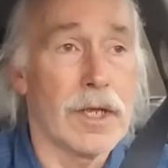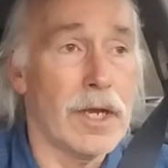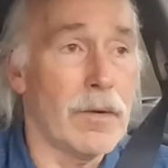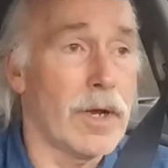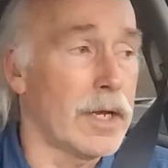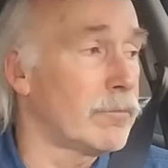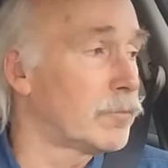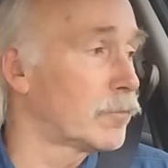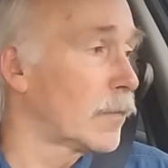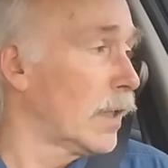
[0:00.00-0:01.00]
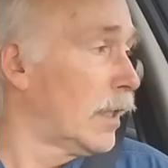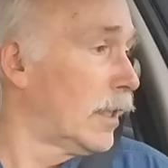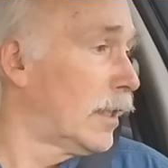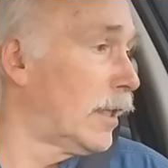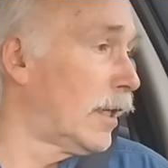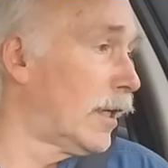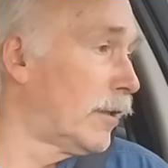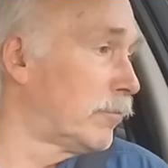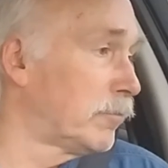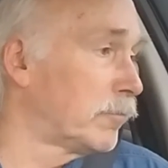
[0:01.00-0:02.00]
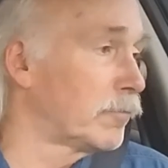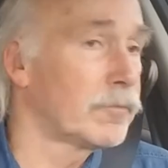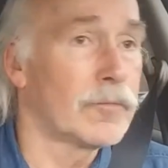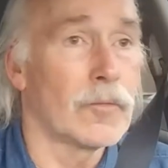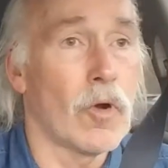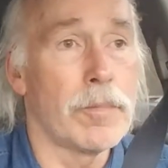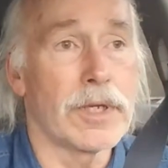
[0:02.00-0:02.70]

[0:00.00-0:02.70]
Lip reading: Anyway, hope